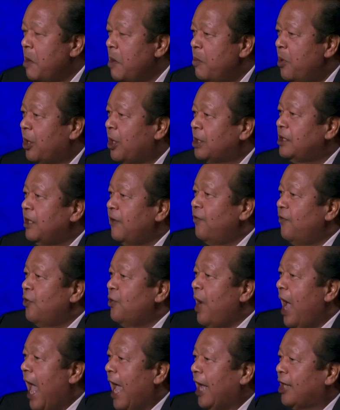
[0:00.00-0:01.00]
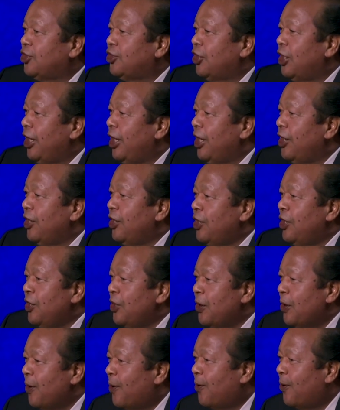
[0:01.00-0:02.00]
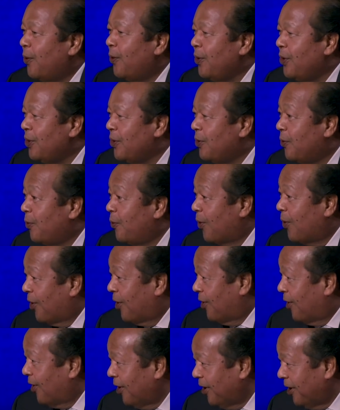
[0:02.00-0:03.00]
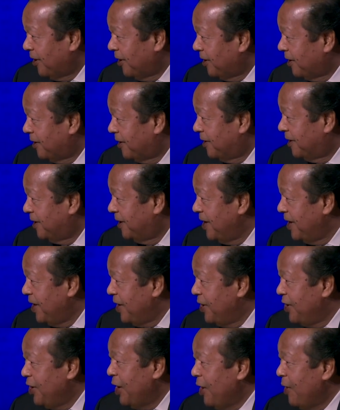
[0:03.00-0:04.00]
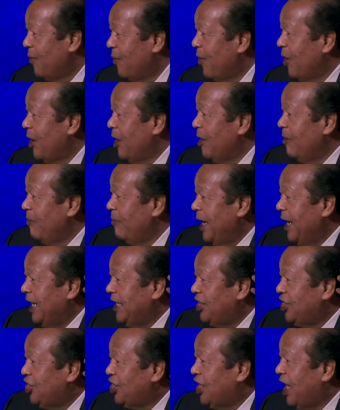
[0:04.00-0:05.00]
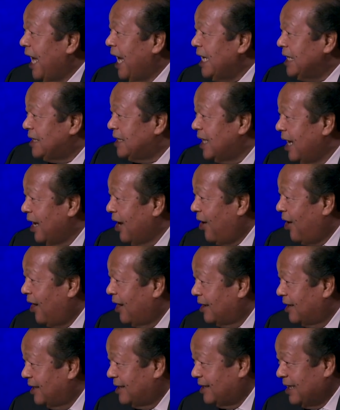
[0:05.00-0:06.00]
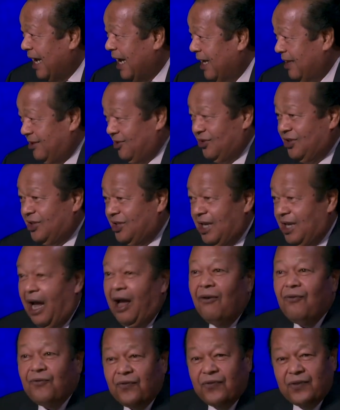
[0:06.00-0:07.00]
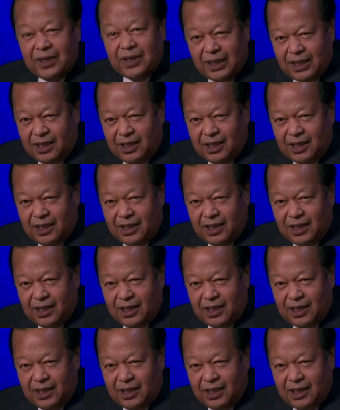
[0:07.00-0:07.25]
Because if you actually knew who you were, you wouldn't be chasing all this other stuff.